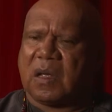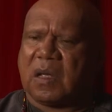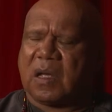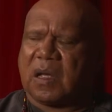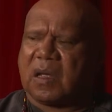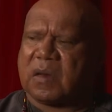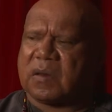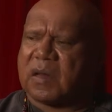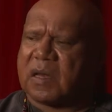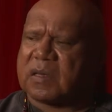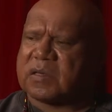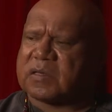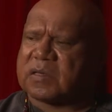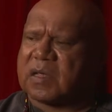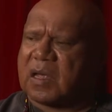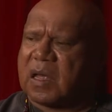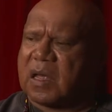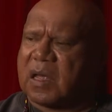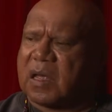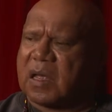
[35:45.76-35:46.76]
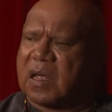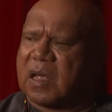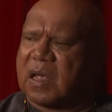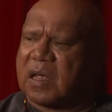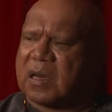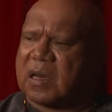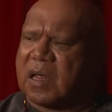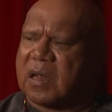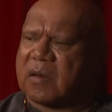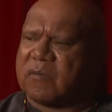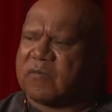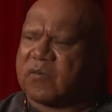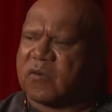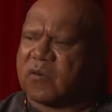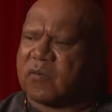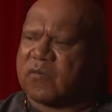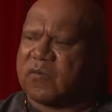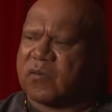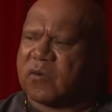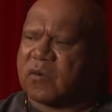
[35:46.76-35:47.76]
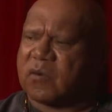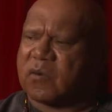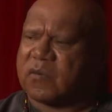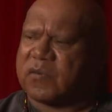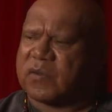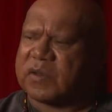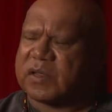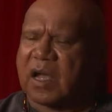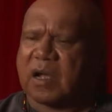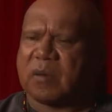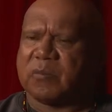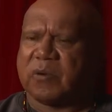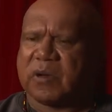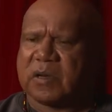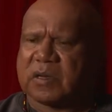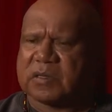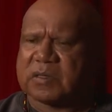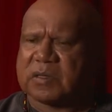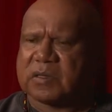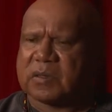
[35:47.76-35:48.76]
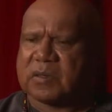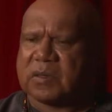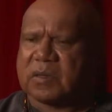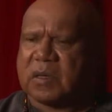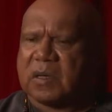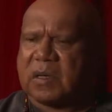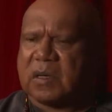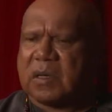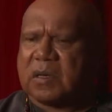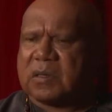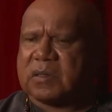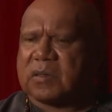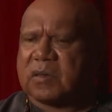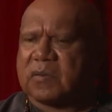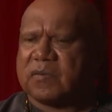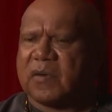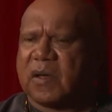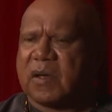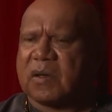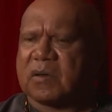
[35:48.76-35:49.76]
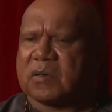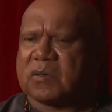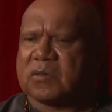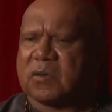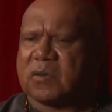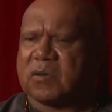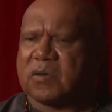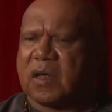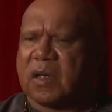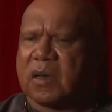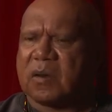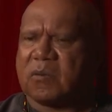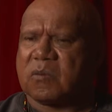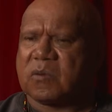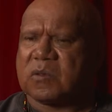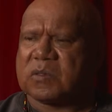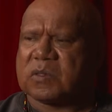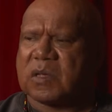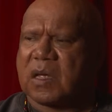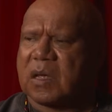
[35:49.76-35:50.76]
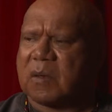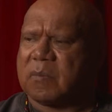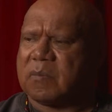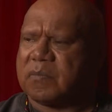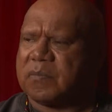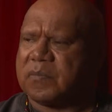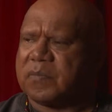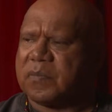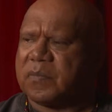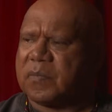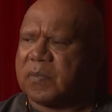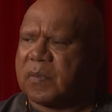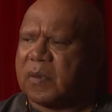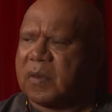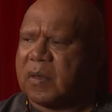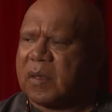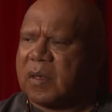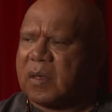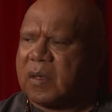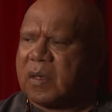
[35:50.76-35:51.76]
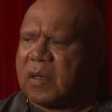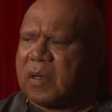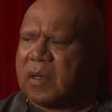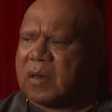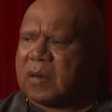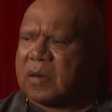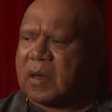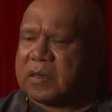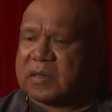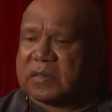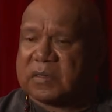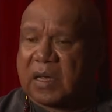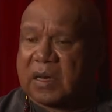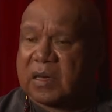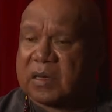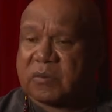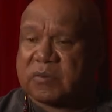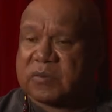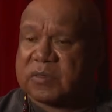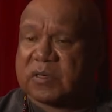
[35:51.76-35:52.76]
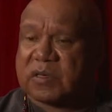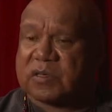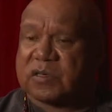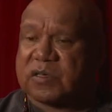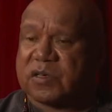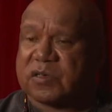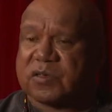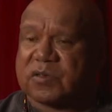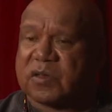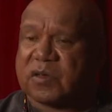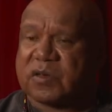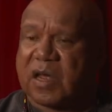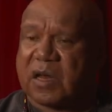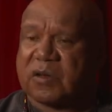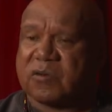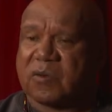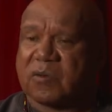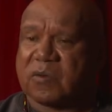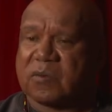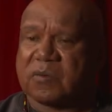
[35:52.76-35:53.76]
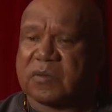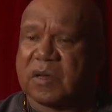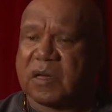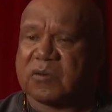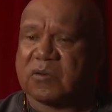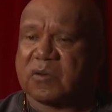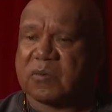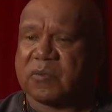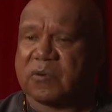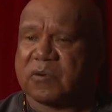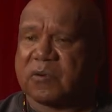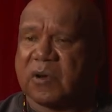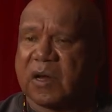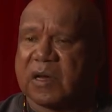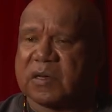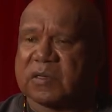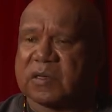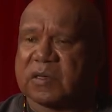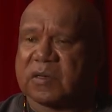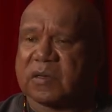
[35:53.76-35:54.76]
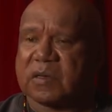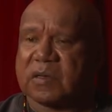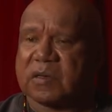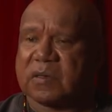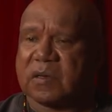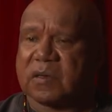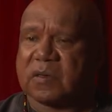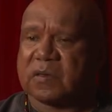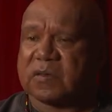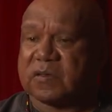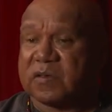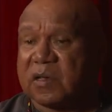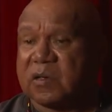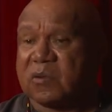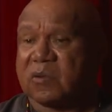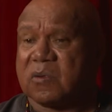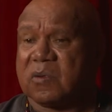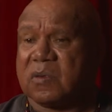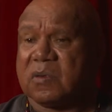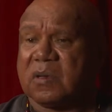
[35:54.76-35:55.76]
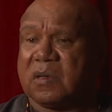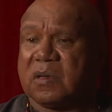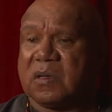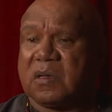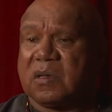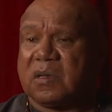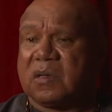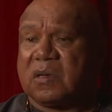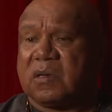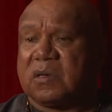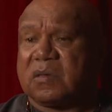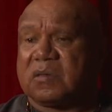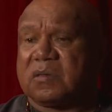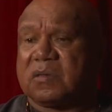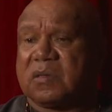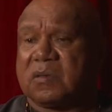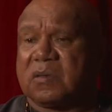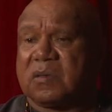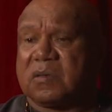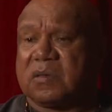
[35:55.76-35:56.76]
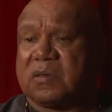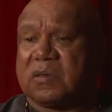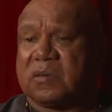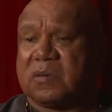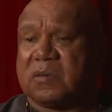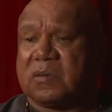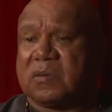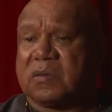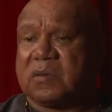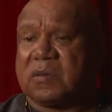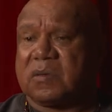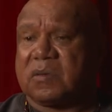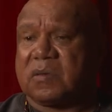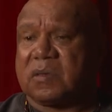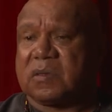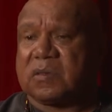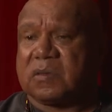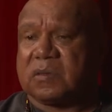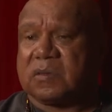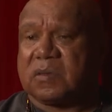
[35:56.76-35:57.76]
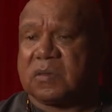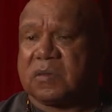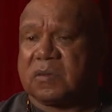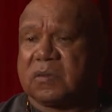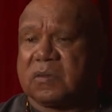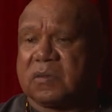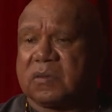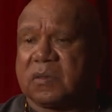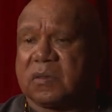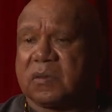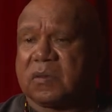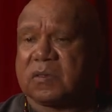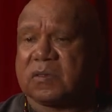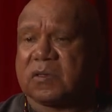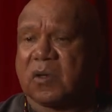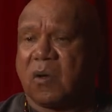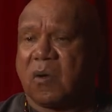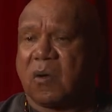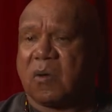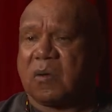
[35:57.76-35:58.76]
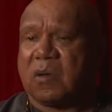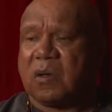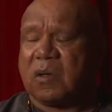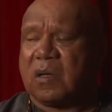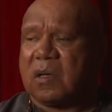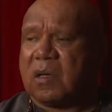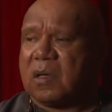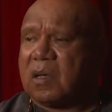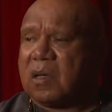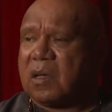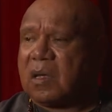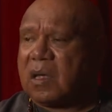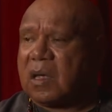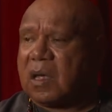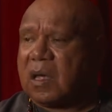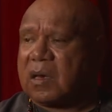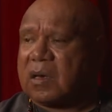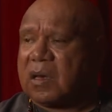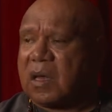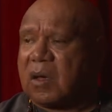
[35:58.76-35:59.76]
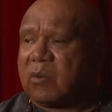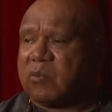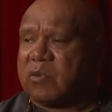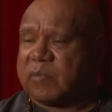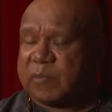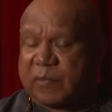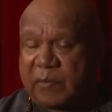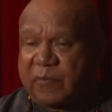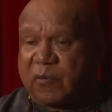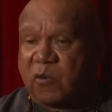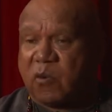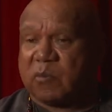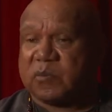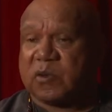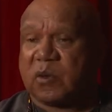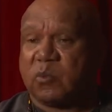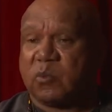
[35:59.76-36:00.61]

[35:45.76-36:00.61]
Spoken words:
and that's and for young Briggs to focus on that was, like you said, it was just a natural progression, the sequel to the song, and we've performed it